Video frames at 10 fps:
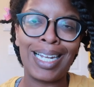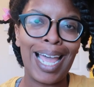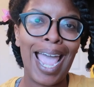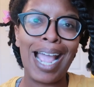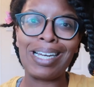
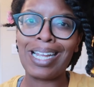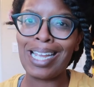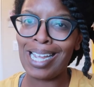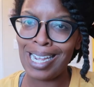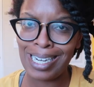glad
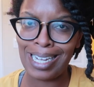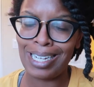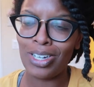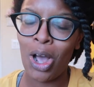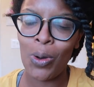in
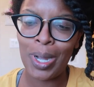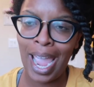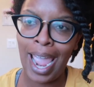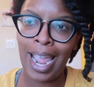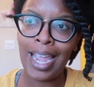it.
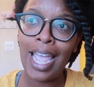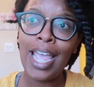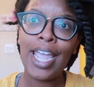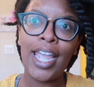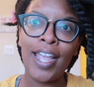Okay,
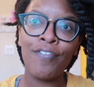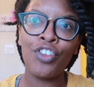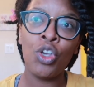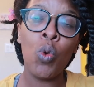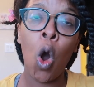
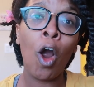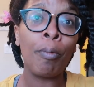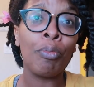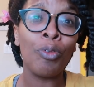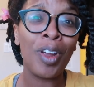if you
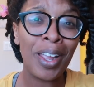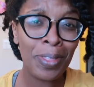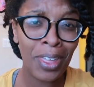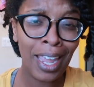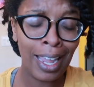are
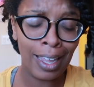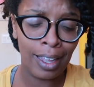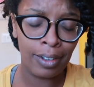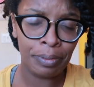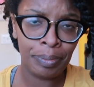breathing,
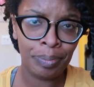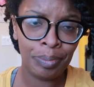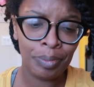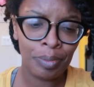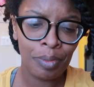
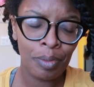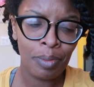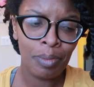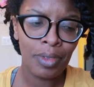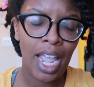
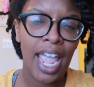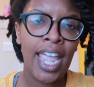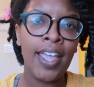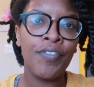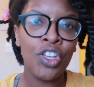
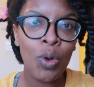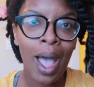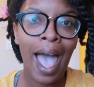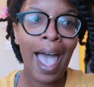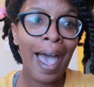if you
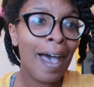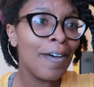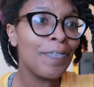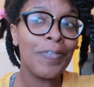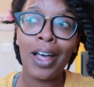
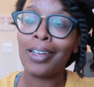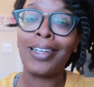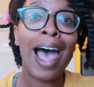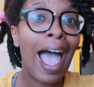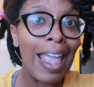have
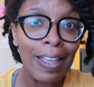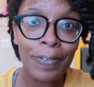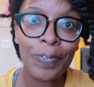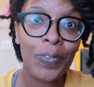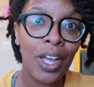
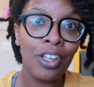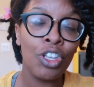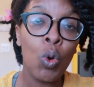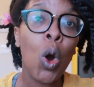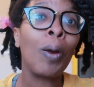life,
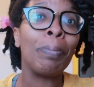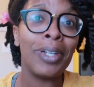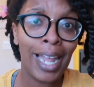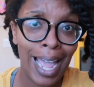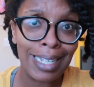you are
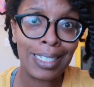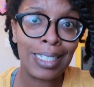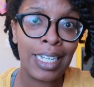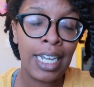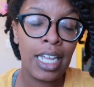
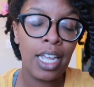blessed